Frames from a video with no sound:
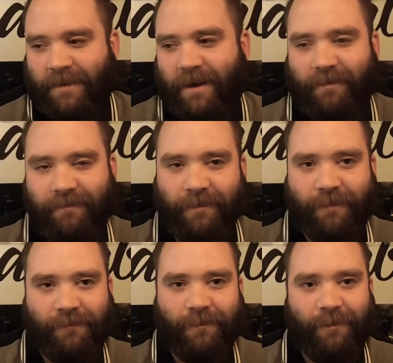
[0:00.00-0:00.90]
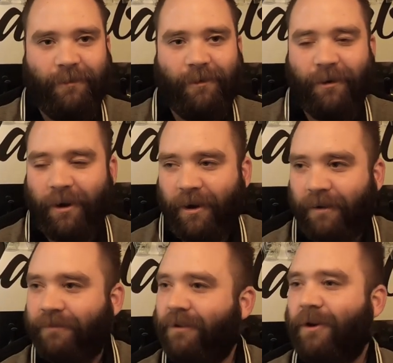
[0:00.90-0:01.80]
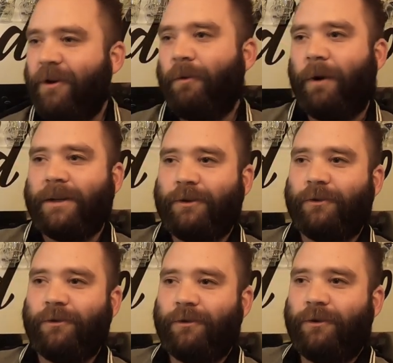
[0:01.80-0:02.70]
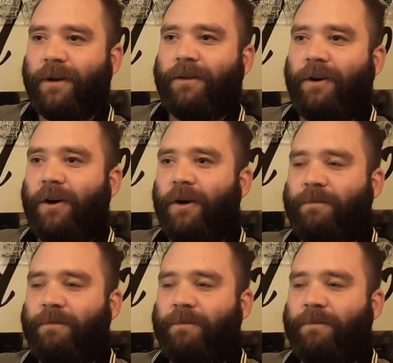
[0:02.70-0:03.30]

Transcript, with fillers: yeah you have to love what you do and uh,